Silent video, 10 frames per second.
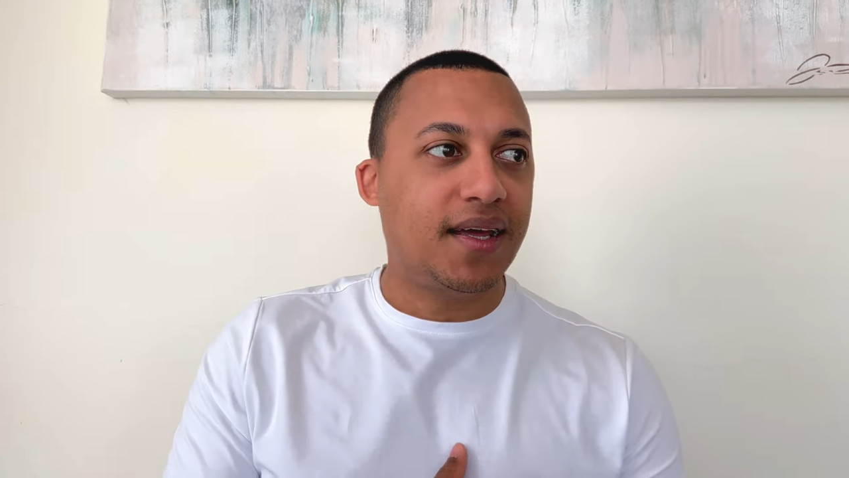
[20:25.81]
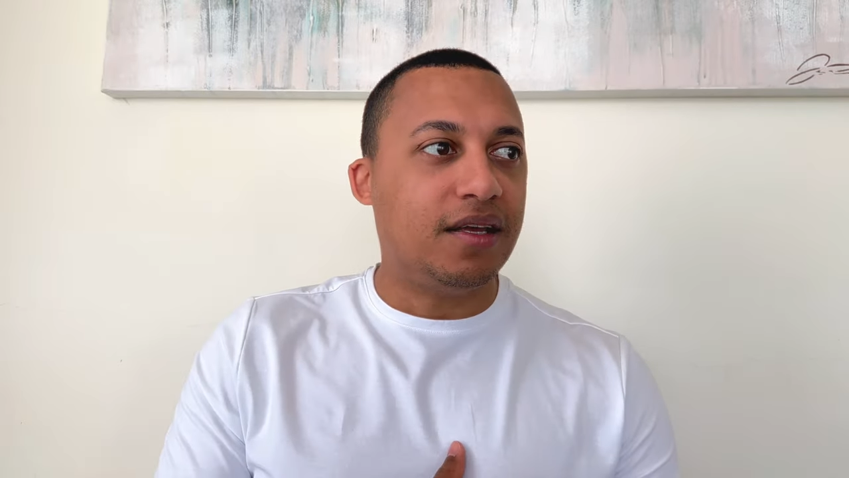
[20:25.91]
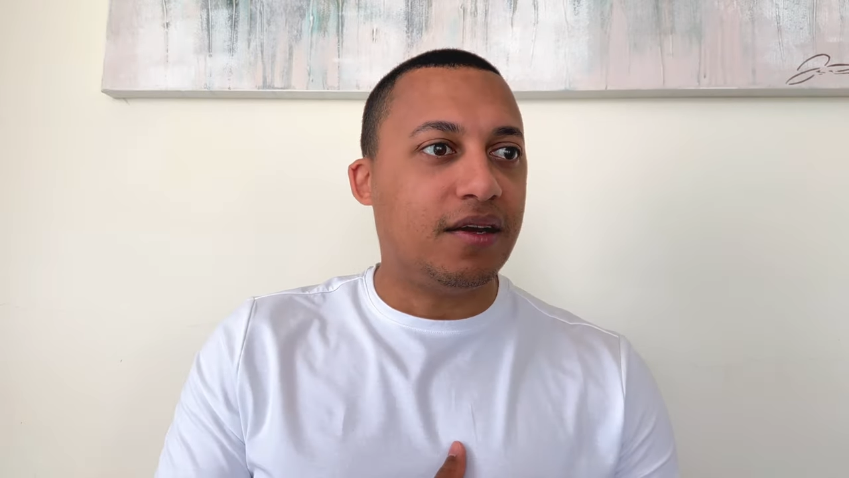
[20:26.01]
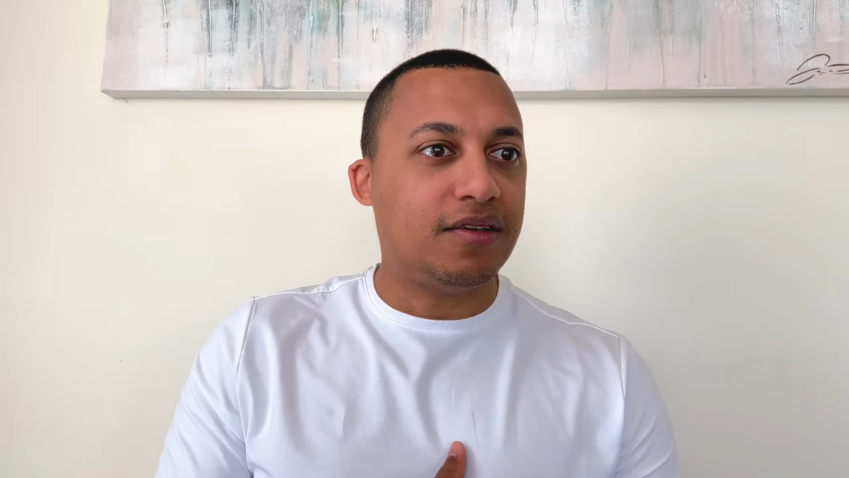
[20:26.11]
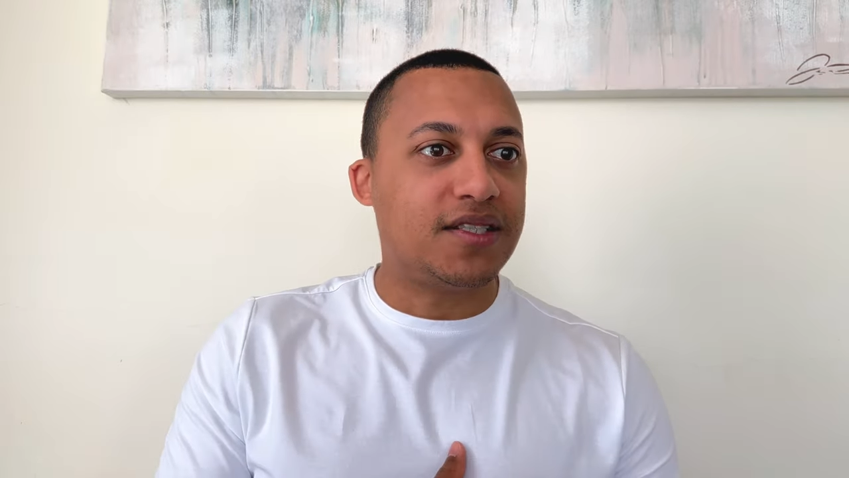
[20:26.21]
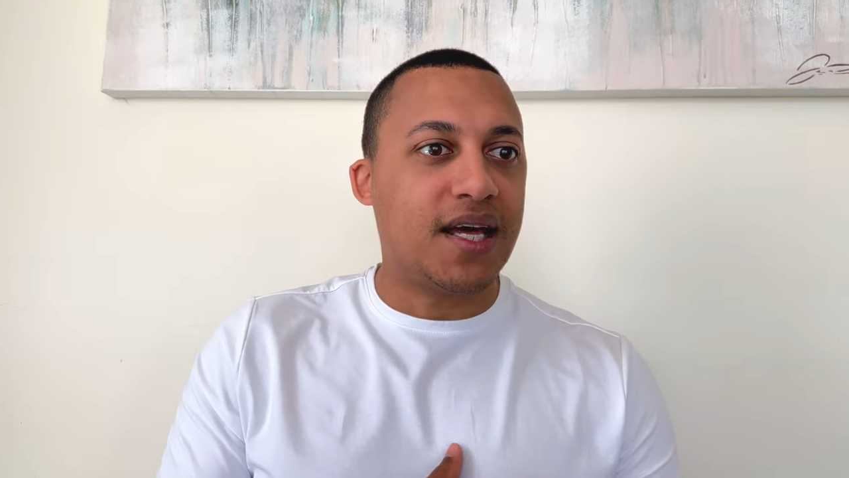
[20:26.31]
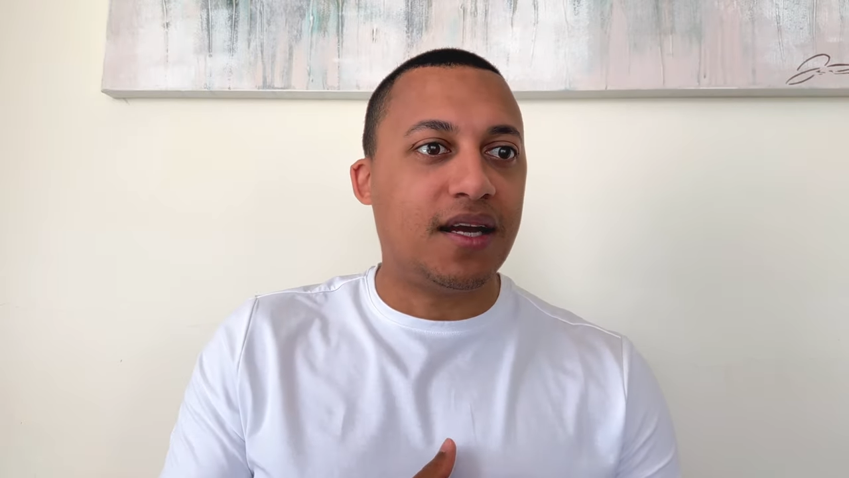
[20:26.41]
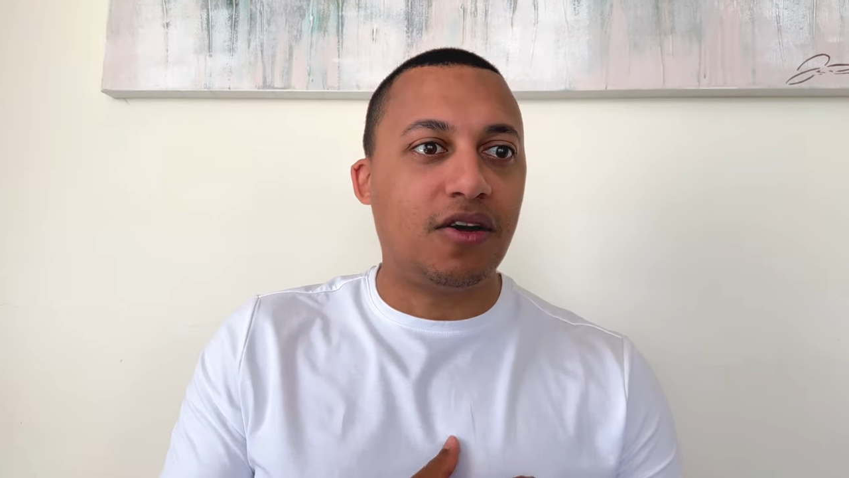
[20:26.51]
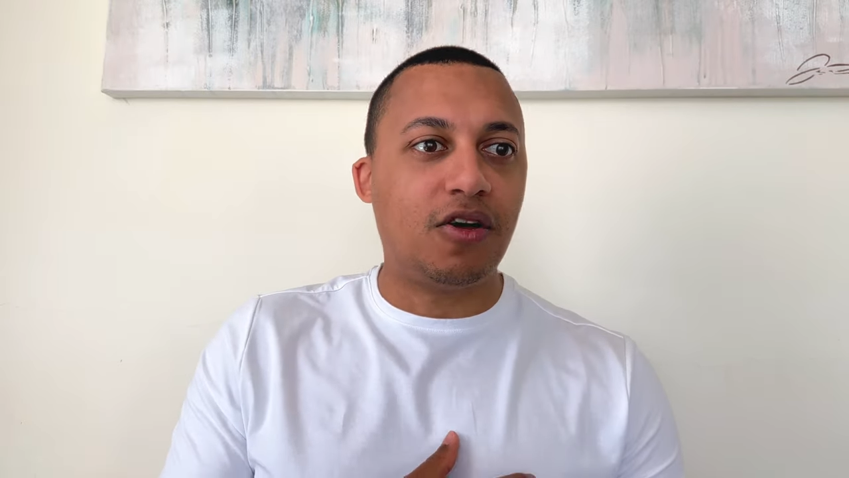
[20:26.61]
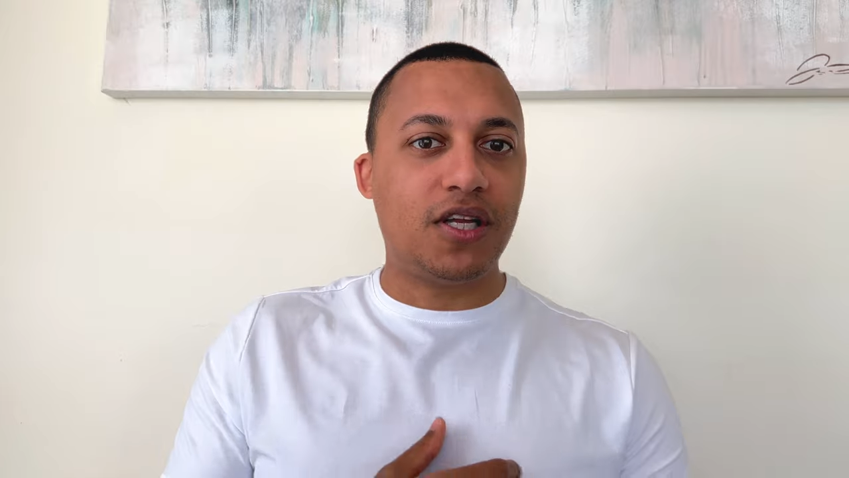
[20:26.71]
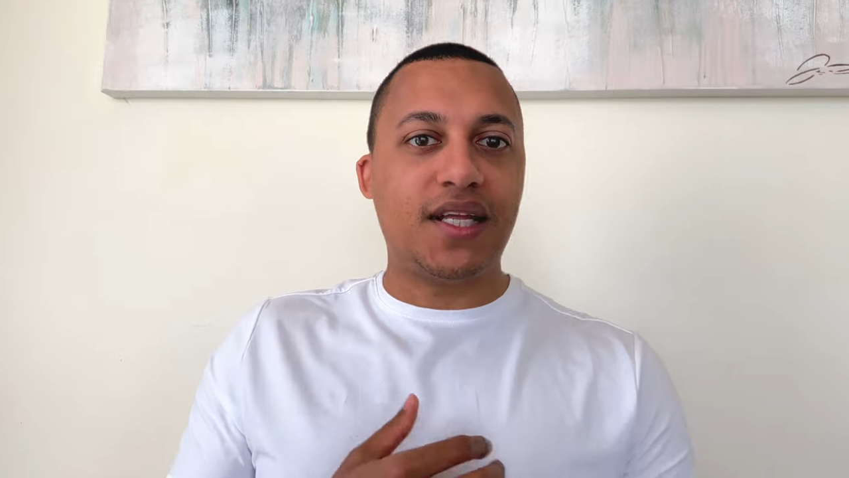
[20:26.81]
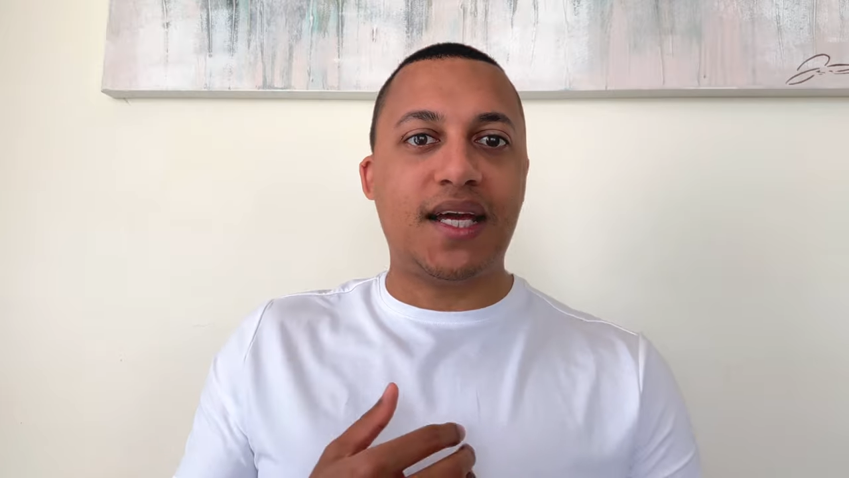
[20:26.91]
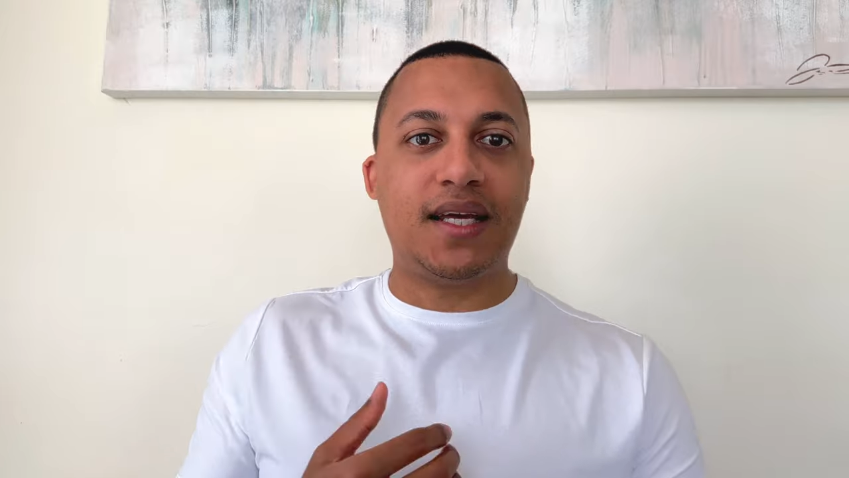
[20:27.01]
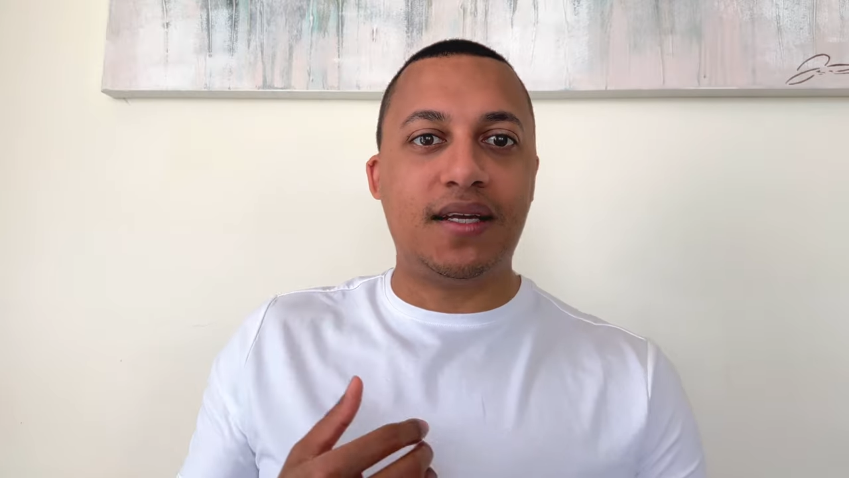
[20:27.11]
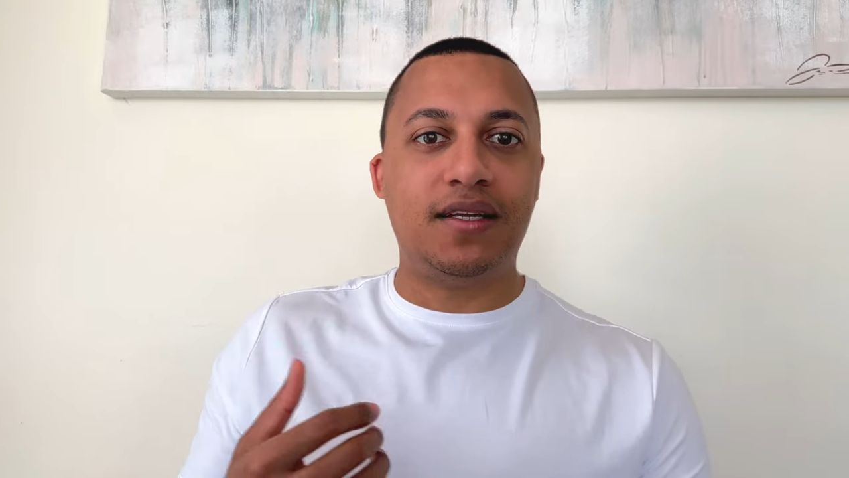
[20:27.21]
you know, staying in a
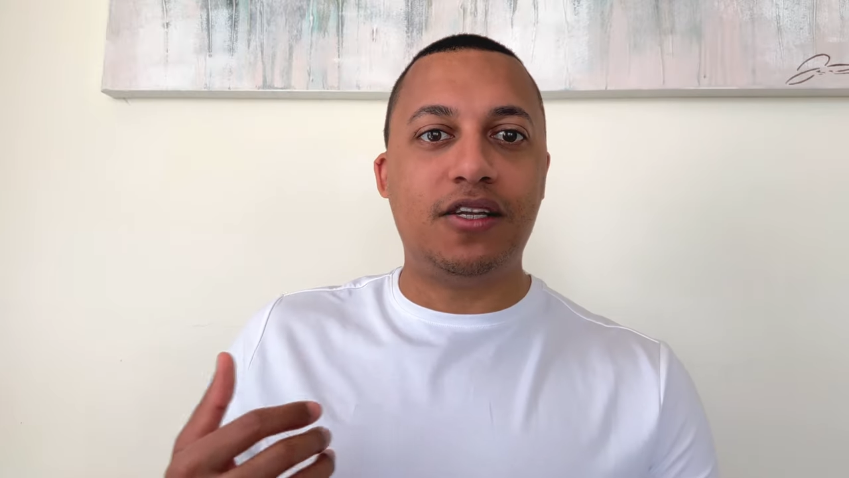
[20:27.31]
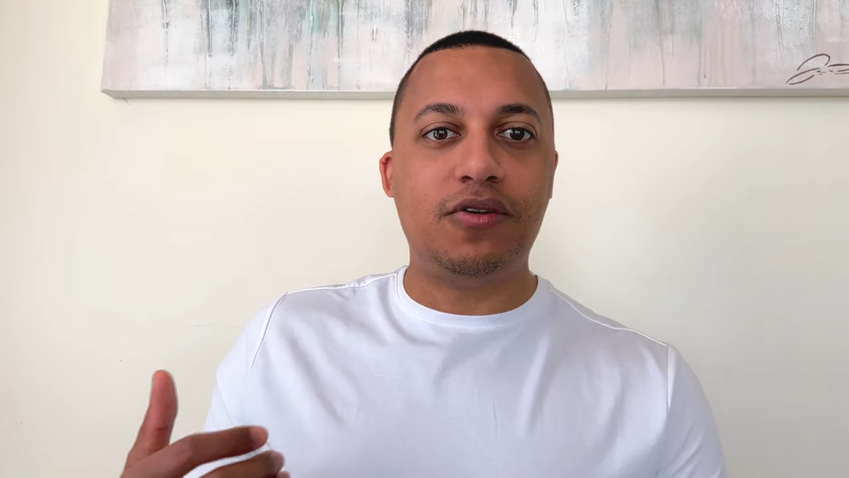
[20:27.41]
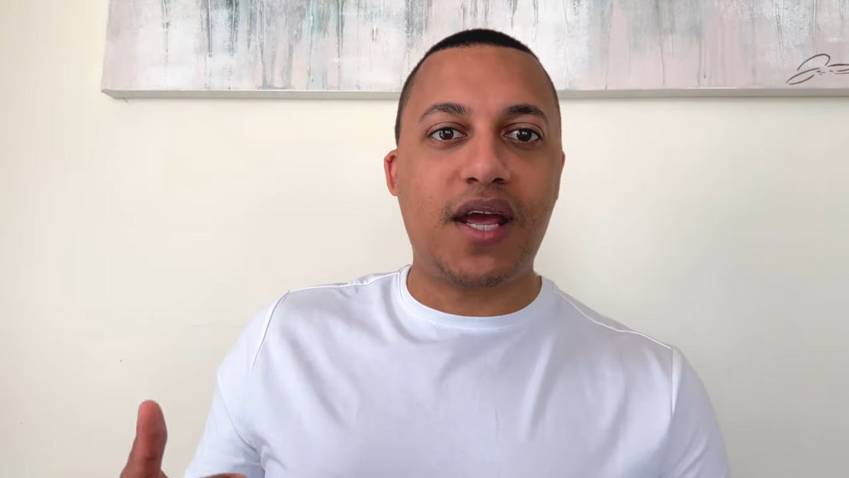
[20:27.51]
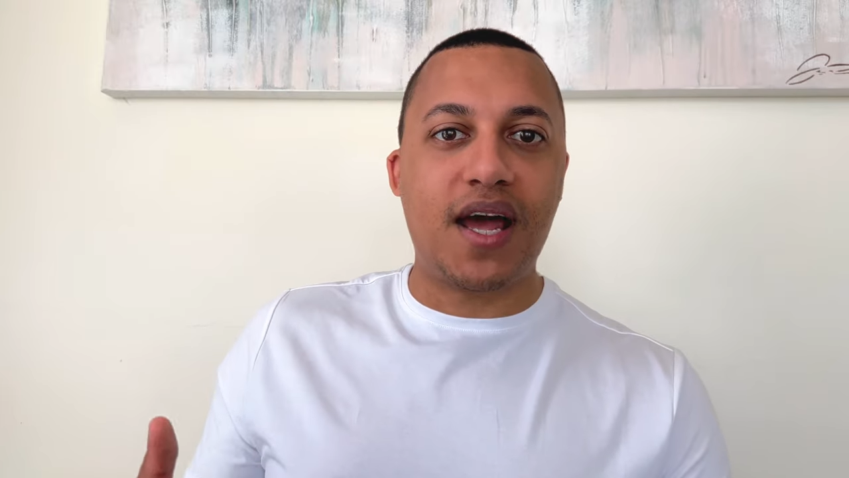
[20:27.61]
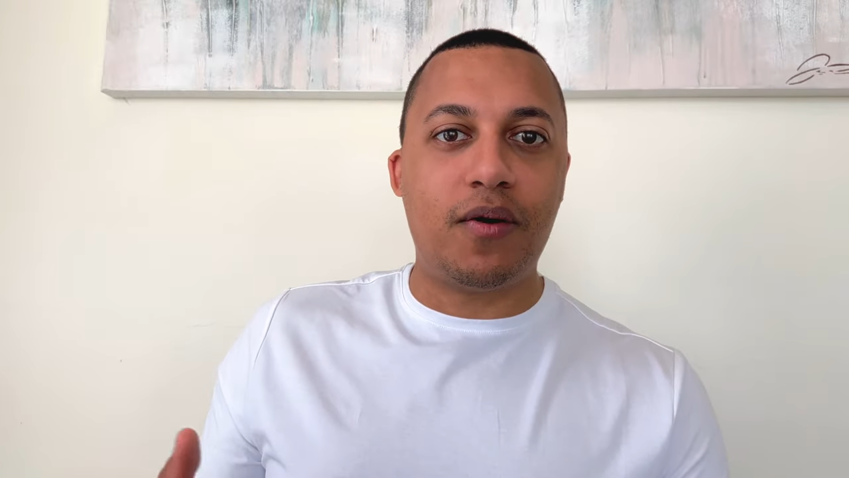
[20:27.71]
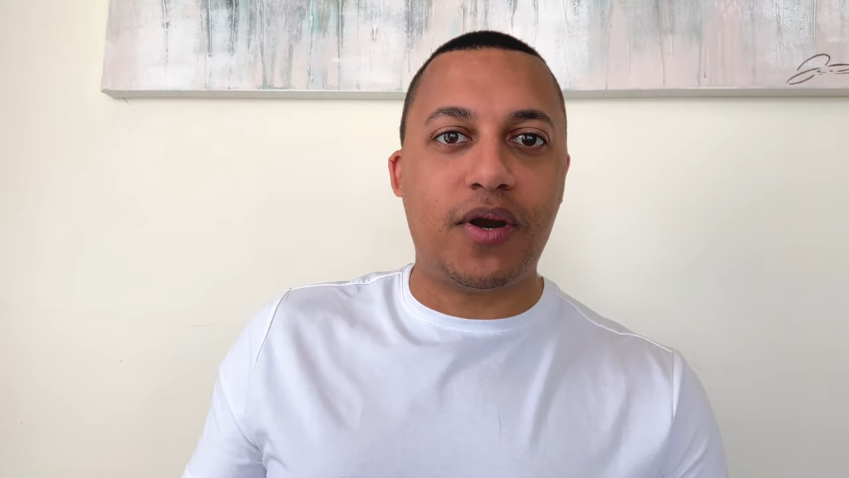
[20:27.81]
Holiday Inn in the UK